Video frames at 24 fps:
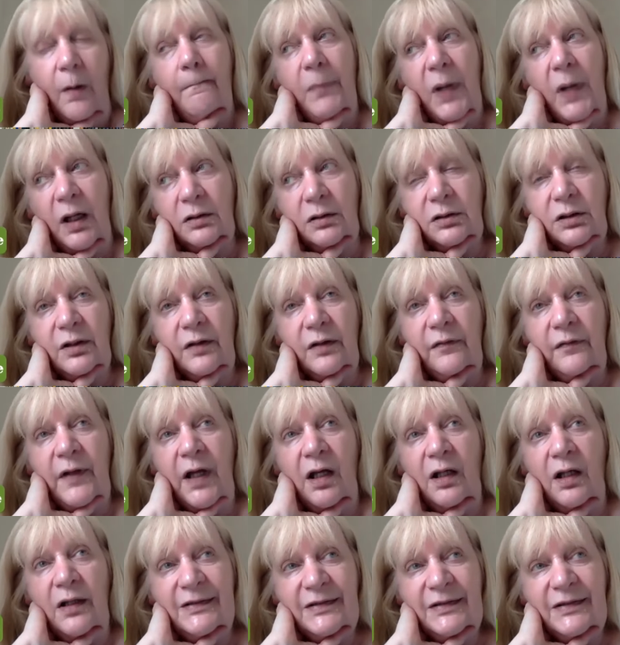But
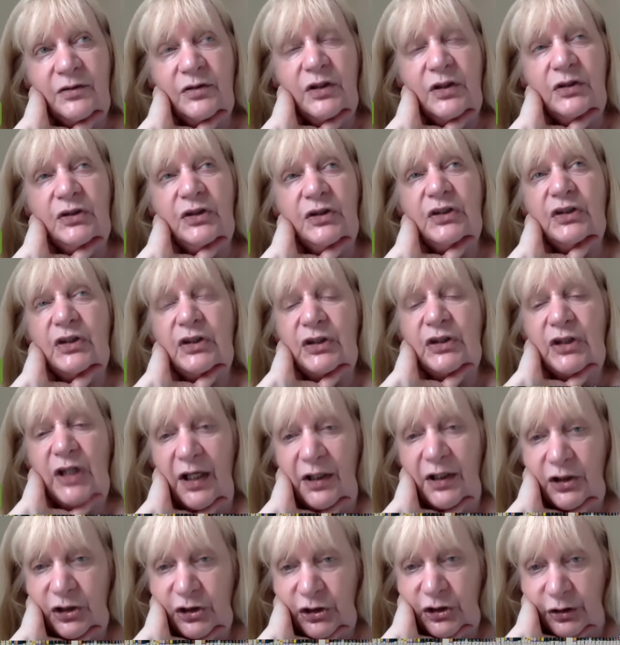there isn't a
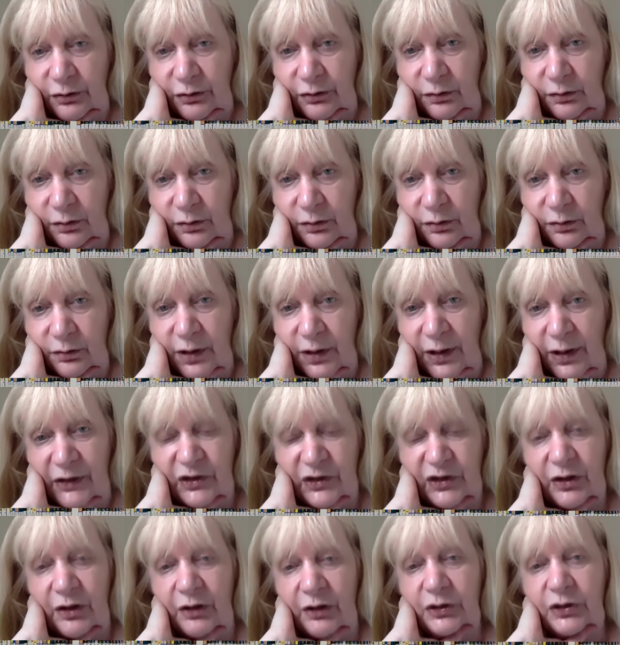dissertation as
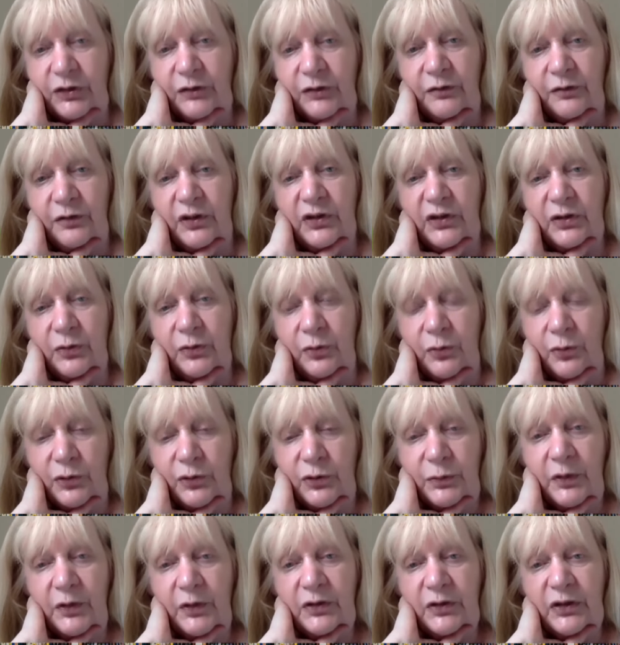such for this course
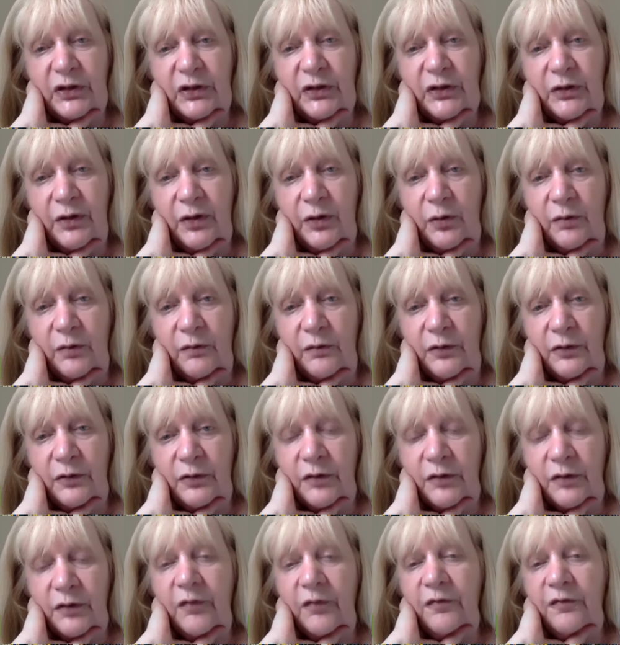because it's the equivalent
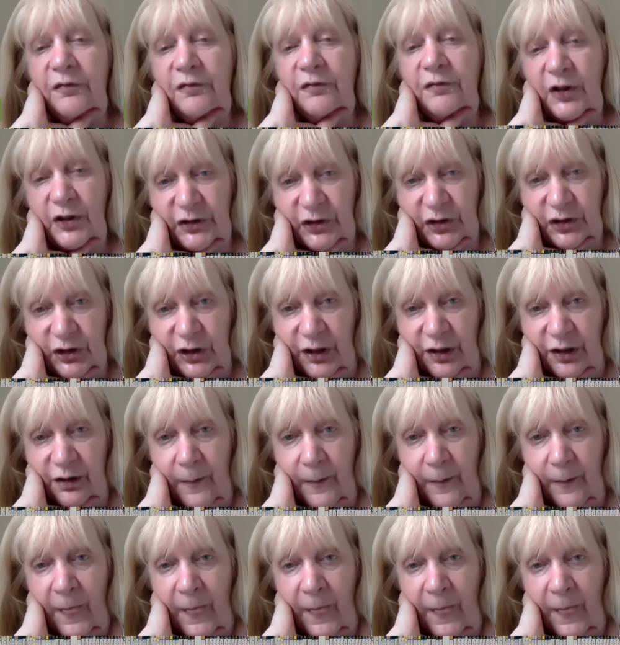of the first year.